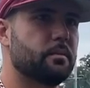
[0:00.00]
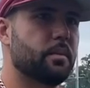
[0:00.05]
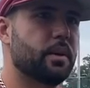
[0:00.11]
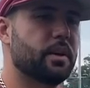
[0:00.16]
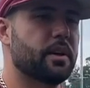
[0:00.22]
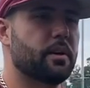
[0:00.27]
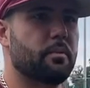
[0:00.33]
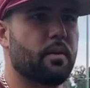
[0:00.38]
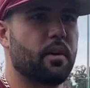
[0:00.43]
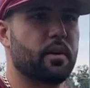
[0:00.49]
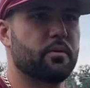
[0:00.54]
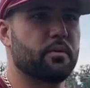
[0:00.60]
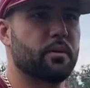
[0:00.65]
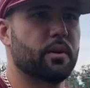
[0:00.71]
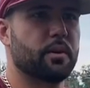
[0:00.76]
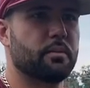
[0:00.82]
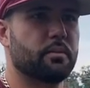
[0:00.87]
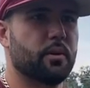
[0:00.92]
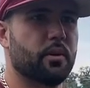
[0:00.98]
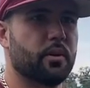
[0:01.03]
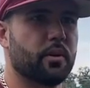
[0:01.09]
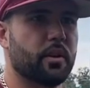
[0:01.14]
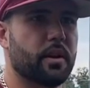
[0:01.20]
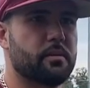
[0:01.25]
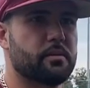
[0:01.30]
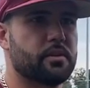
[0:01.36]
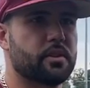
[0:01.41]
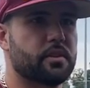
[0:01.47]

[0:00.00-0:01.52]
put it apart from other programs.